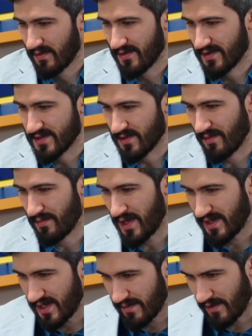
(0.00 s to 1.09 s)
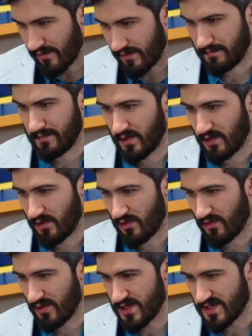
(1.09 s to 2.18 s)
Someone by the name of
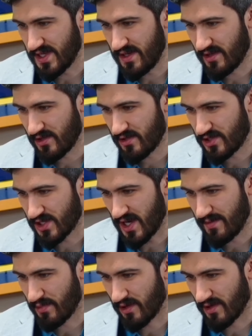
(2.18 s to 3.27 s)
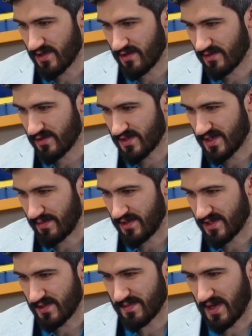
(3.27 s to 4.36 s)
Christina Scheinberger simply
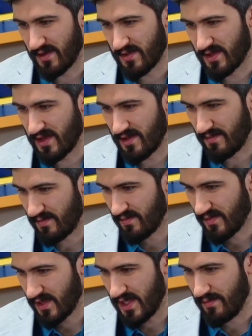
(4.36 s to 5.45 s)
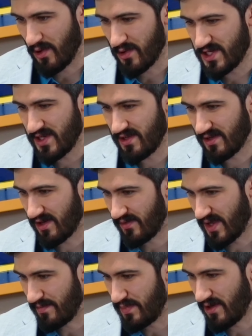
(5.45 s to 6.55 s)
just responded with a emoji of
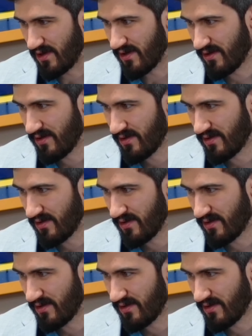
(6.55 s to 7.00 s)
a beer.